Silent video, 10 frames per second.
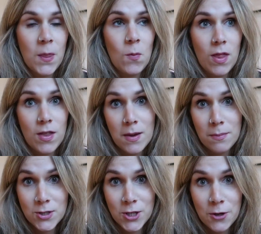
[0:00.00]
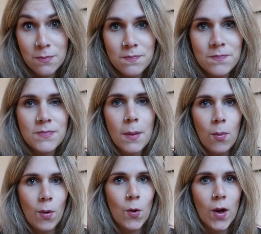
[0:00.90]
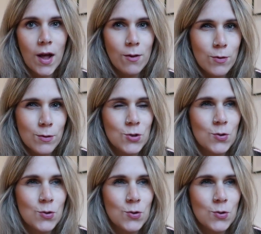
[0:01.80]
with number 2. Boy or girl, not